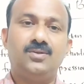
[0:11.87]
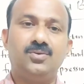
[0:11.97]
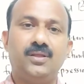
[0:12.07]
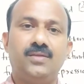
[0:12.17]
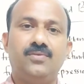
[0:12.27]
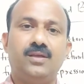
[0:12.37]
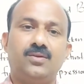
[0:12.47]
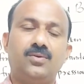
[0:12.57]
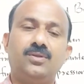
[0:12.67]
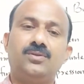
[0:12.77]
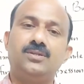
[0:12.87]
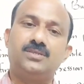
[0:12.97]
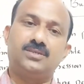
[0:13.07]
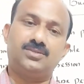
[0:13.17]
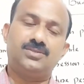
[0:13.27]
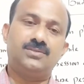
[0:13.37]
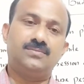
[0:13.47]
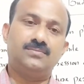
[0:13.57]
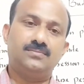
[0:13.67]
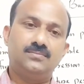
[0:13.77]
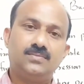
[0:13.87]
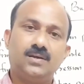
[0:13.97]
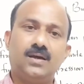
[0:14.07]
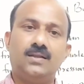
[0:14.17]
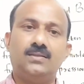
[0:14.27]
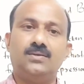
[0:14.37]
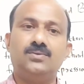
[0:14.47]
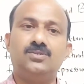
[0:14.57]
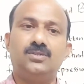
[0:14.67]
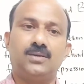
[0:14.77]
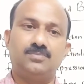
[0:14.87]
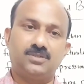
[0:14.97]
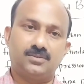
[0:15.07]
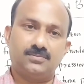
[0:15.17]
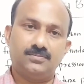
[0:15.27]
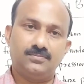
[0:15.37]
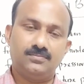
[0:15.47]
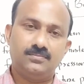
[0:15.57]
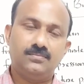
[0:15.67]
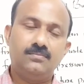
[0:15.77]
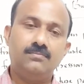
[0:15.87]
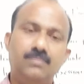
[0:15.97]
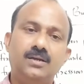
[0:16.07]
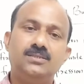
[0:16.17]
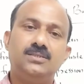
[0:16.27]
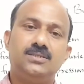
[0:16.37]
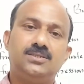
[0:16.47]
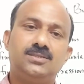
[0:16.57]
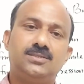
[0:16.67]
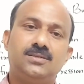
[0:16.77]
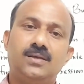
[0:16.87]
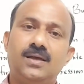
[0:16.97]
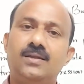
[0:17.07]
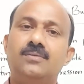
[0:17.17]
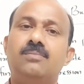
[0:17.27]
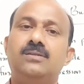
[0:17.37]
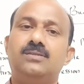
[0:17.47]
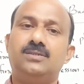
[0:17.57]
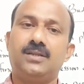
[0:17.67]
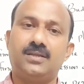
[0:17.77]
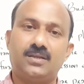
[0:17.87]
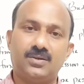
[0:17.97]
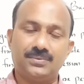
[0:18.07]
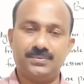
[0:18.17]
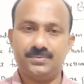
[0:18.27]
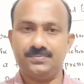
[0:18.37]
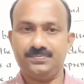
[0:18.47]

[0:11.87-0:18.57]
today we are going to discuss another good chapter, budget and budgetary control.